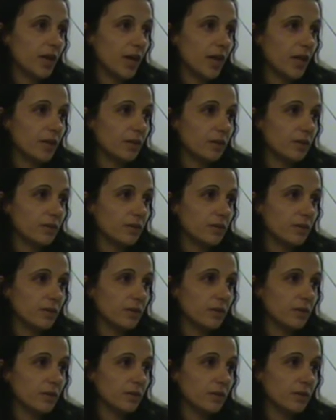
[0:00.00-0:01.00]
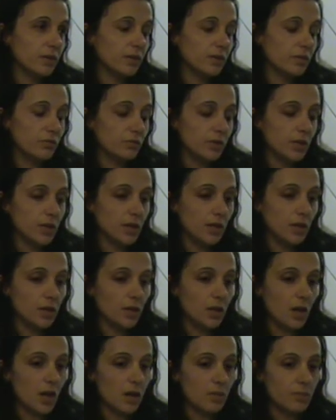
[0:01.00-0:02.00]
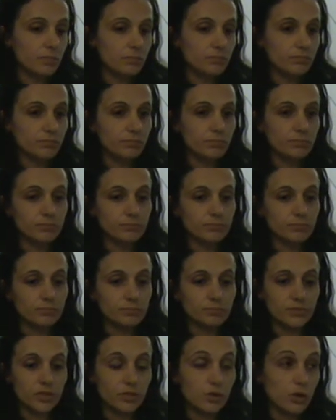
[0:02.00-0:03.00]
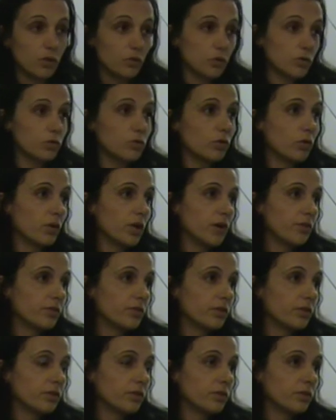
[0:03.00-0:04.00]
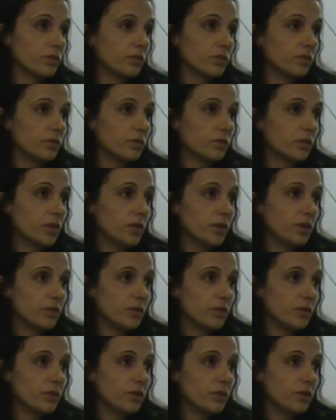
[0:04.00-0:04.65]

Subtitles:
and it's really there's no control over it at all.